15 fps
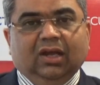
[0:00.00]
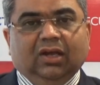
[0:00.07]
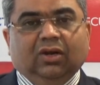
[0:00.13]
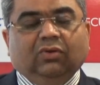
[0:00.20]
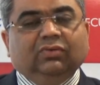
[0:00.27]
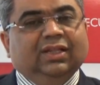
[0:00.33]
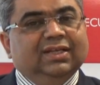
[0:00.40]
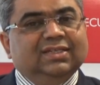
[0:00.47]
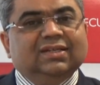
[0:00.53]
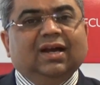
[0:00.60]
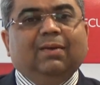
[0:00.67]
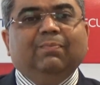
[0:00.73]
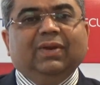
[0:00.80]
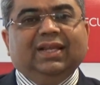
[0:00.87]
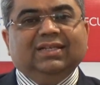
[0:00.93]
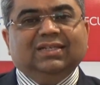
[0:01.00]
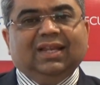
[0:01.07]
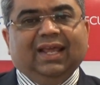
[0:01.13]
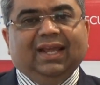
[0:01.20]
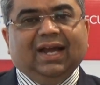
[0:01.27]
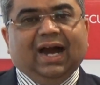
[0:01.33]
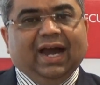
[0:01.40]
Now these companies
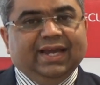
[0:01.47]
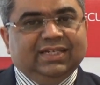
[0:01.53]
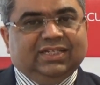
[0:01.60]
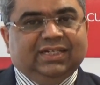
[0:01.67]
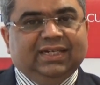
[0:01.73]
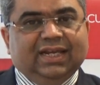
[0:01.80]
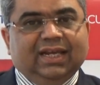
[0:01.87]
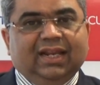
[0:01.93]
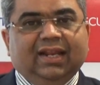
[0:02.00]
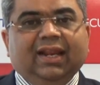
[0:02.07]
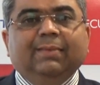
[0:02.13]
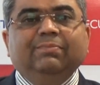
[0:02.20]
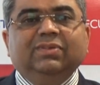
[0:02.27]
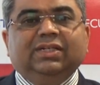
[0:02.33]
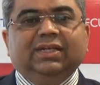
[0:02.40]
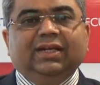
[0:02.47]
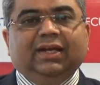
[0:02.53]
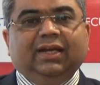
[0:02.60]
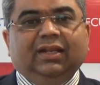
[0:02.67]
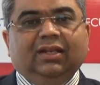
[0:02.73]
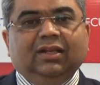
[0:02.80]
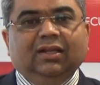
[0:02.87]
like IGL and
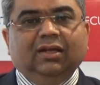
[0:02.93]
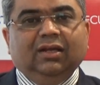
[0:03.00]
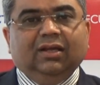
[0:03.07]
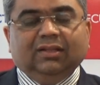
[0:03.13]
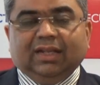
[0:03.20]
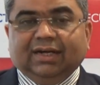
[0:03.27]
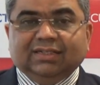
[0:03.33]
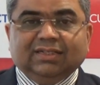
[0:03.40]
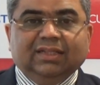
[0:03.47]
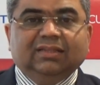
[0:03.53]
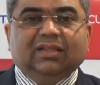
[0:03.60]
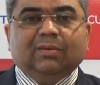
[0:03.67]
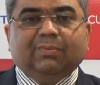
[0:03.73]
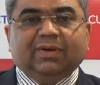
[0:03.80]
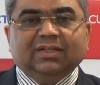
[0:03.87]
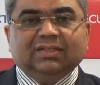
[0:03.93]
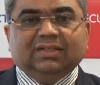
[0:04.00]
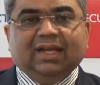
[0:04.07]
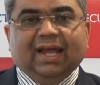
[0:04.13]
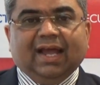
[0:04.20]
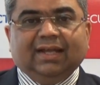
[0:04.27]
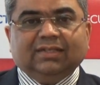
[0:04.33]
MGL, that is
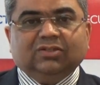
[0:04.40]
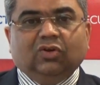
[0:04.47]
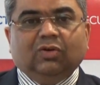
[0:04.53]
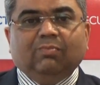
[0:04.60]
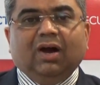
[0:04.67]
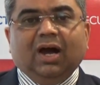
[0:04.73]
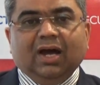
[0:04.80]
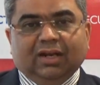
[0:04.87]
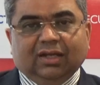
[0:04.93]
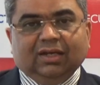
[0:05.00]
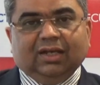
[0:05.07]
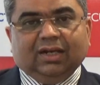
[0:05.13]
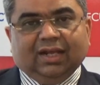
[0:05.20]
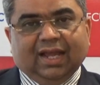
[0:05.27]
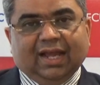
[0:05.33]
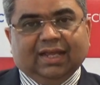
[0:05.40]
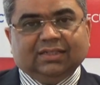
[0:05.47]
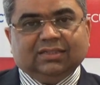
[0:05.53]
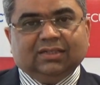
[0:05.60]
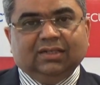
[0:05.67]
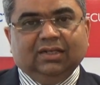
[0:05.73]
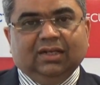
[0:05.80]
Indraprastha Gas or Mahanagar
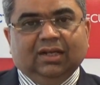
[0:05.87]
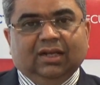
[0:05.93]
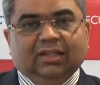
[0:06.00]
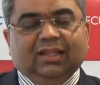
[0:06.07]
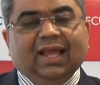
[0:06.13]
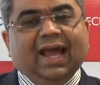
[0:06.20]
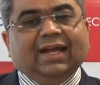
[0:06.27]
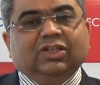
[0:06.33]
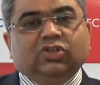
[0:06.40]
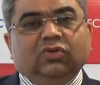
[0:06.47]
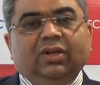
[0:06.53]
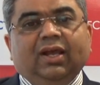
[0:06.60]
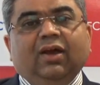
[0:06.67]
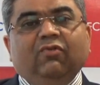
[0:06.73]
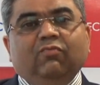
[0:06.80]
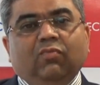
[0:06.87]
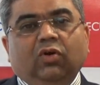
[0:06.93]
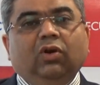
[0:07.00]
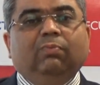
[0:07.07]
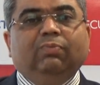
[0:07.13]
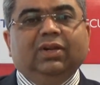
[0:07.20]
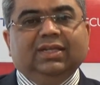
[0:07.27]
Gas, they actually have
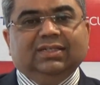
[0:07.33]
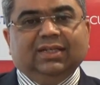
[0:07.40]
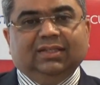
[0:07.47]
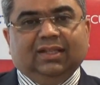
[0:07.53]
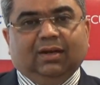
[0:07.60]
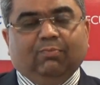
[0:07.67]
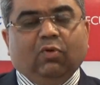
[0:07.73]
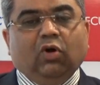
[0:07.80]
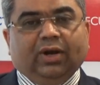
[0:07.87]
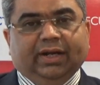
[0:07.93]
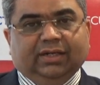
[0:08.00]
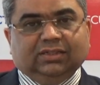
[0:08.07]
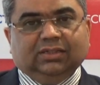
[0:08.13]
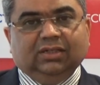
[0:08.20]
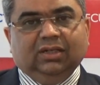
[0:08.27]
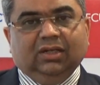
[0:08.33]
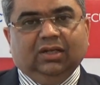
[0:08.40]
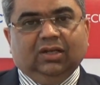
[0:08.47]
monopolies in their pockets.